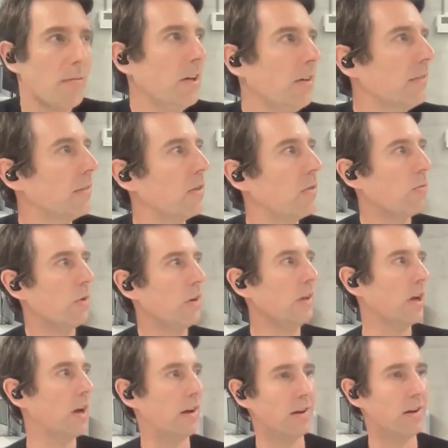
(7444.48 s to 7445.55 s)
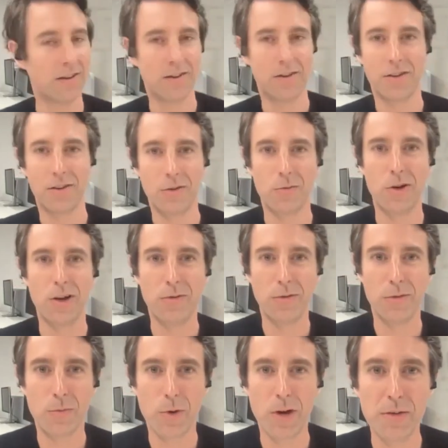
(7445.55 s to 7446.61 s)
mean, we're
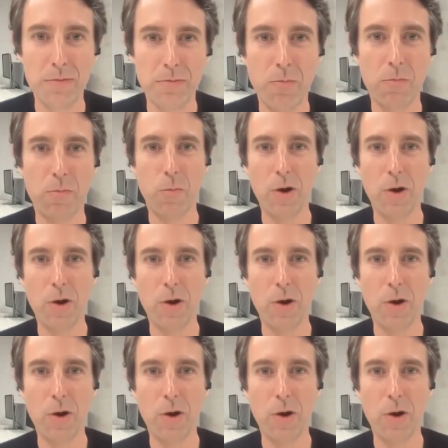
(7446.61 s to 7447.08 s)
we